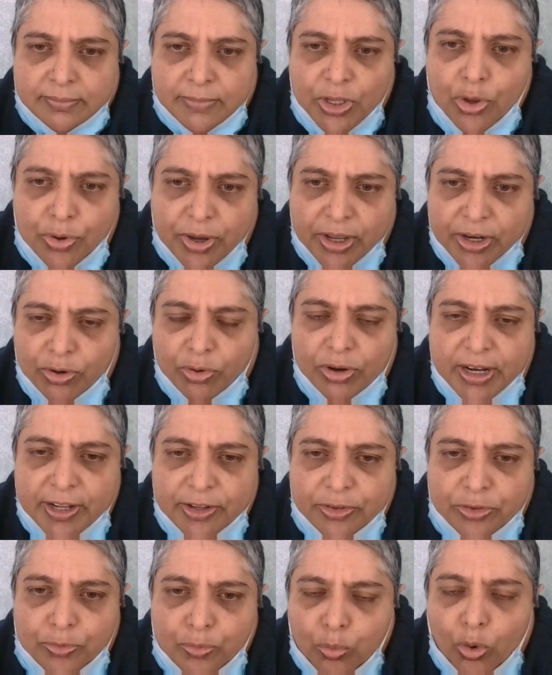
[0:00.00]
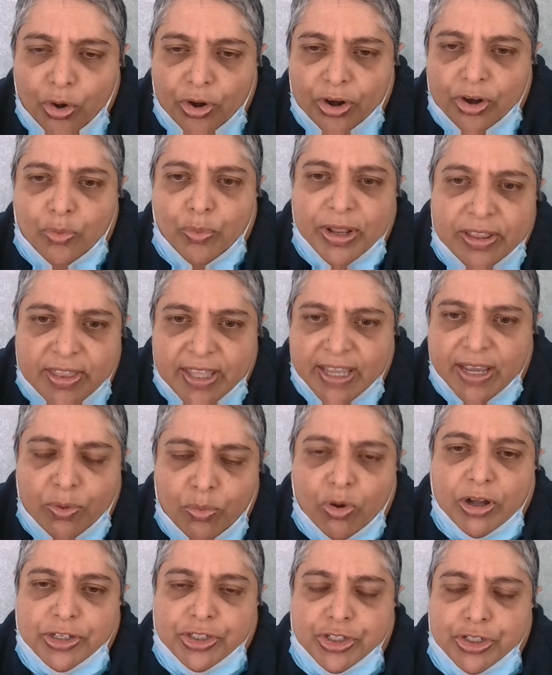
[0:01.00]
You can only work when they
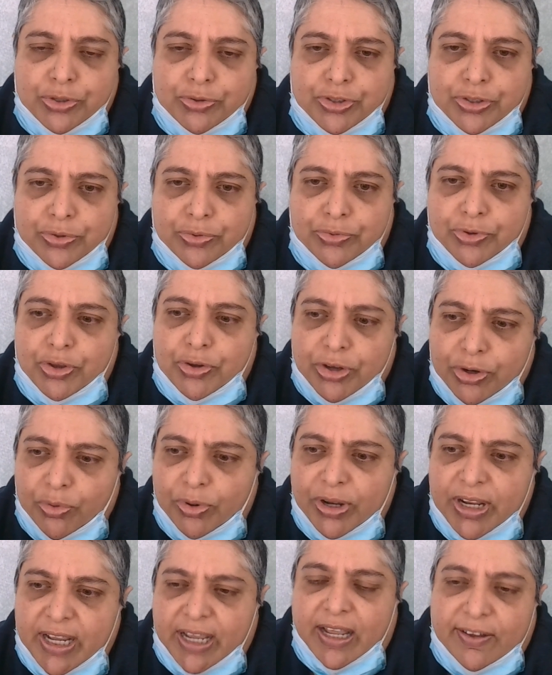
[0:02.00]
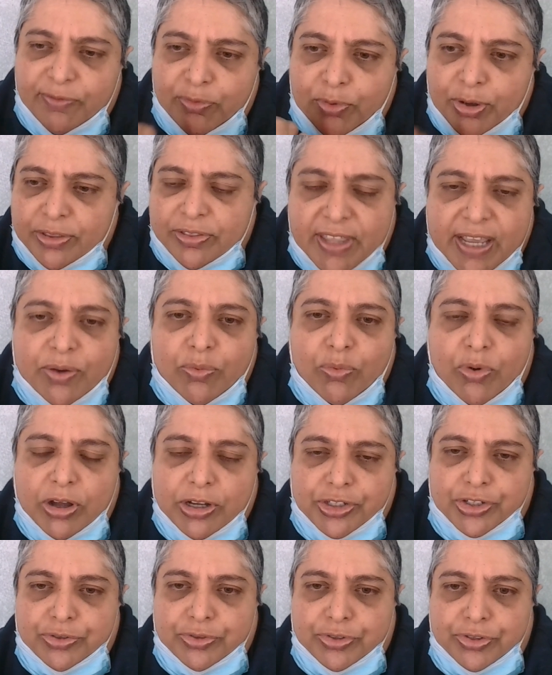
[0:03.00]
want you to. You can only have what they
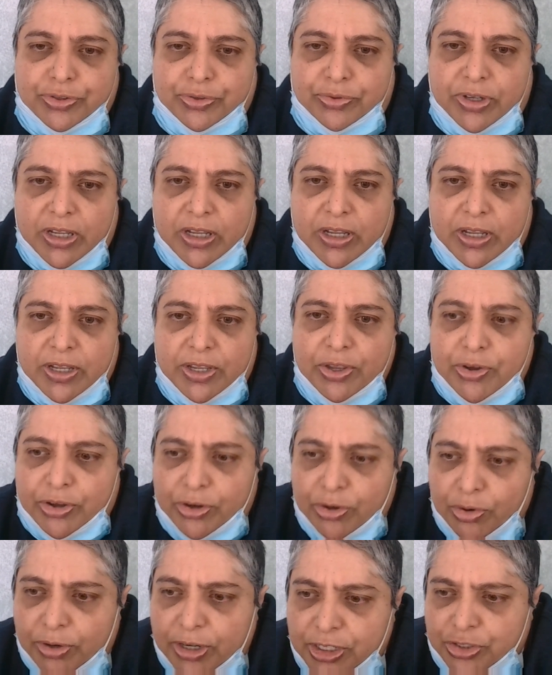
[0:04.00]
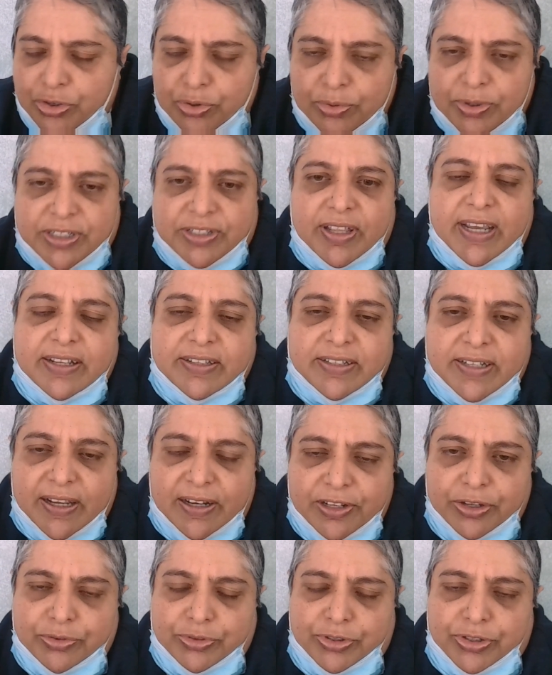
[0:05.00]
want you to. You can only do as they
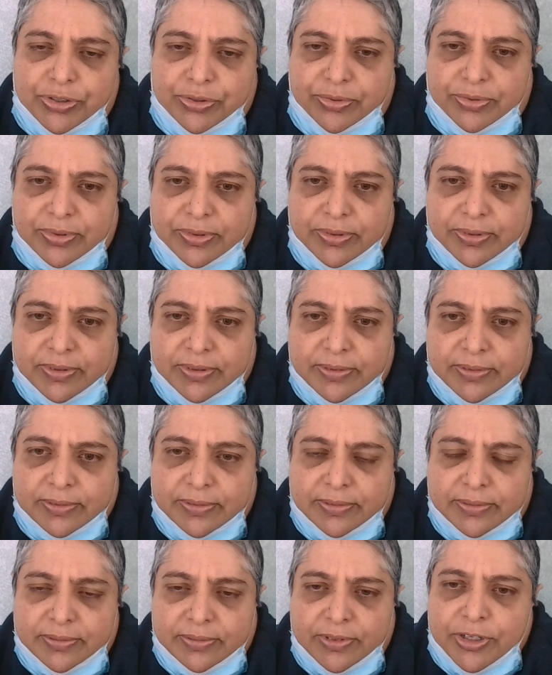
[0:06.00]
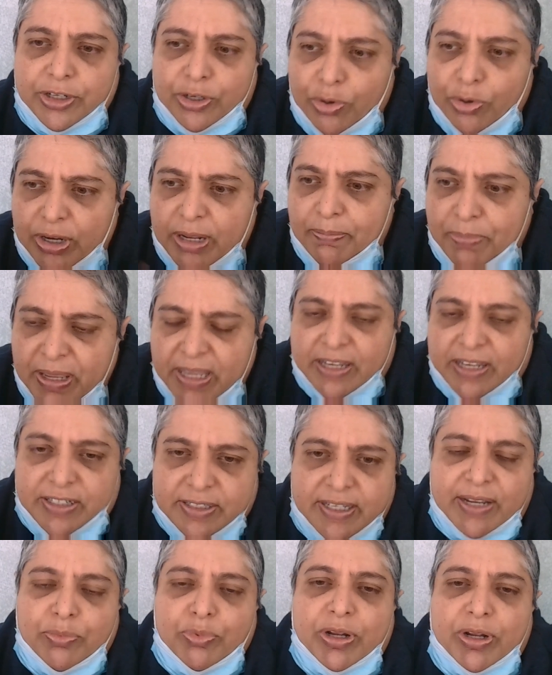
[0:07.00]
tell you to. You can only be as
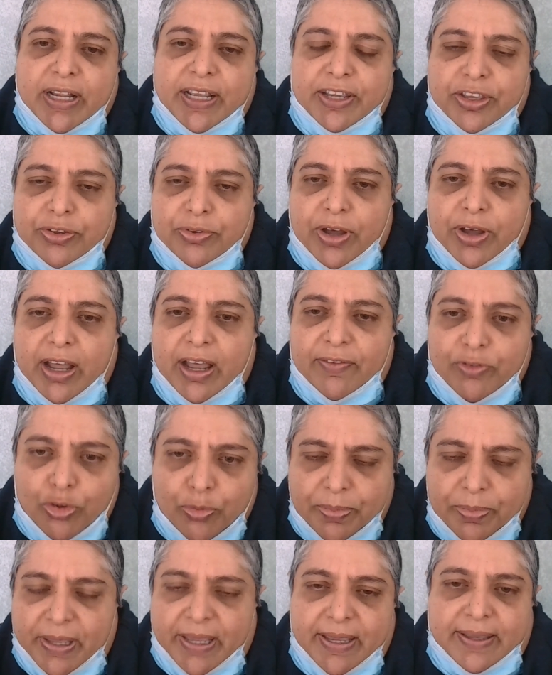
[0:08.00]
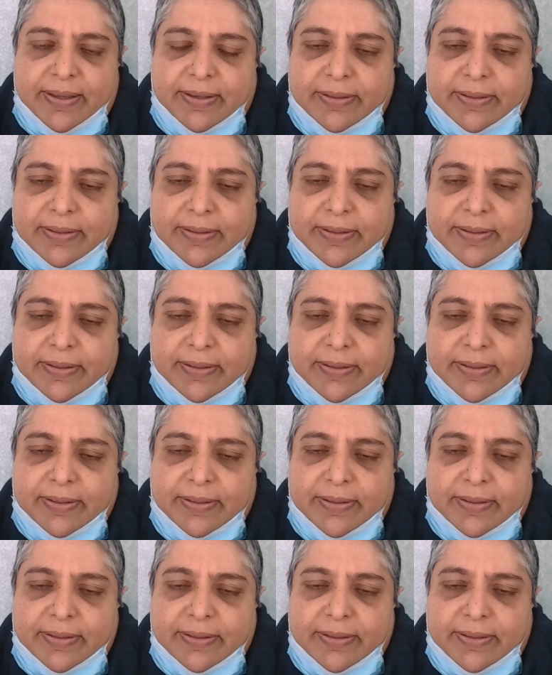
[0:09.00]
they would like you have you be.